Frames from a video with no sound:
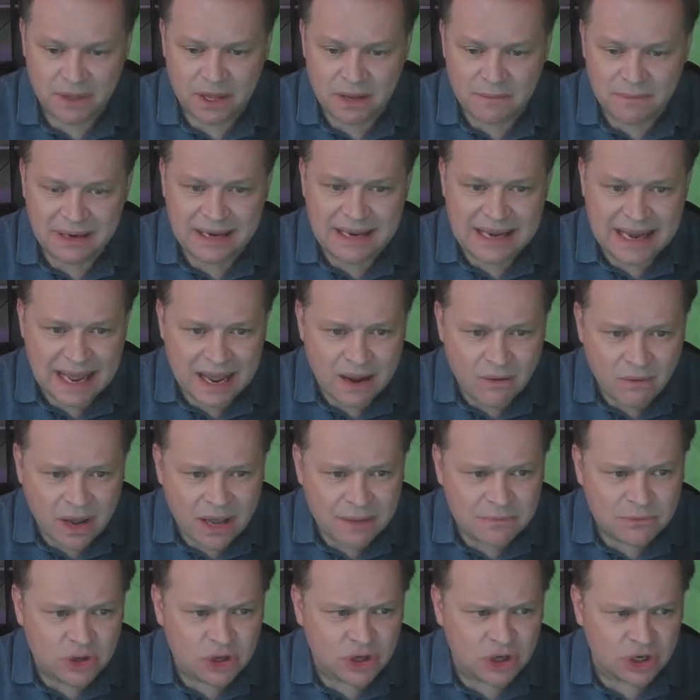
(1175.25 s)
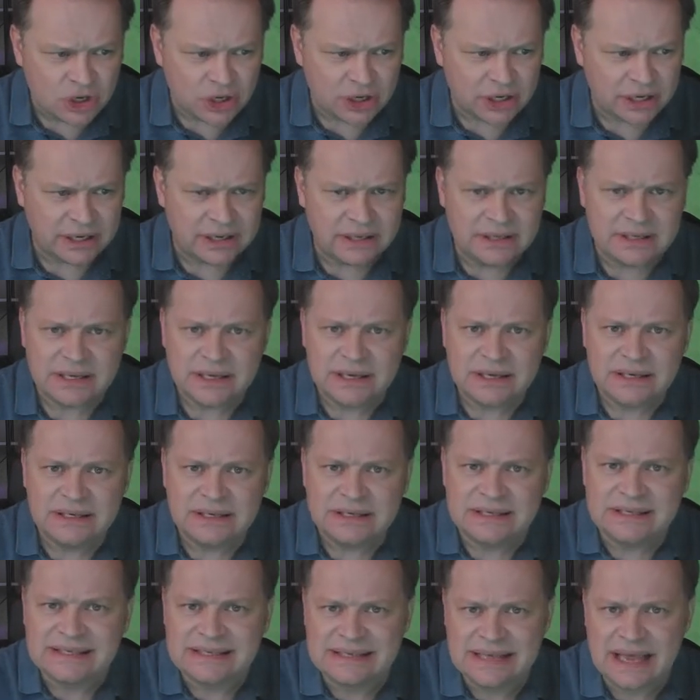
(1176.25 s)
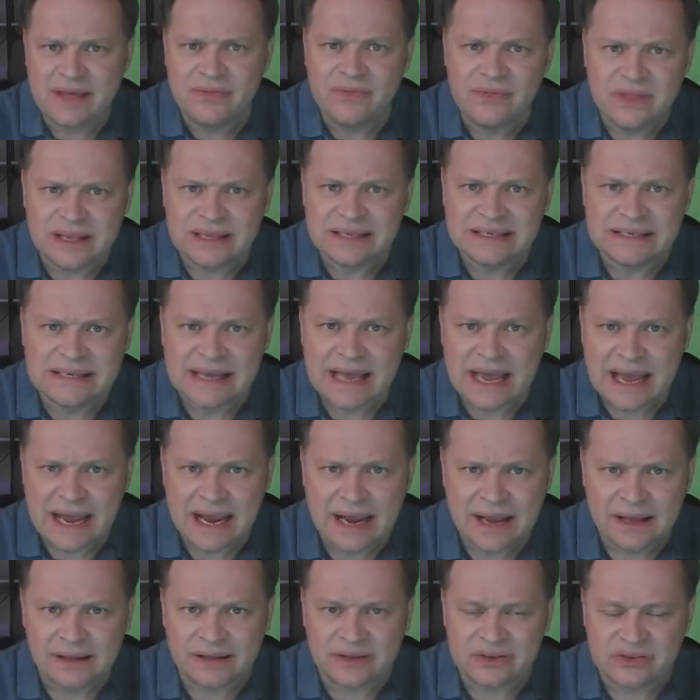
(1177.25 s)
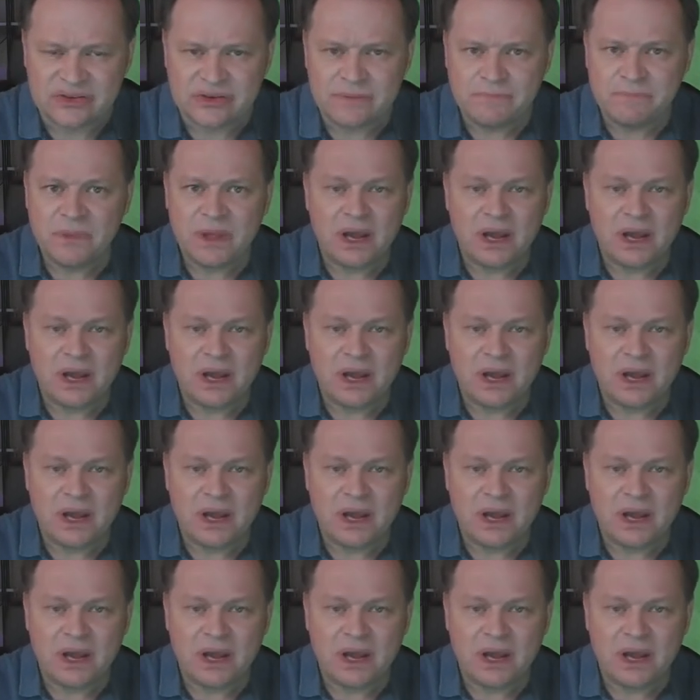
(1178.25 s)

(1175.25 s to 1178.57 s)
But now I'm good to send this to Alice.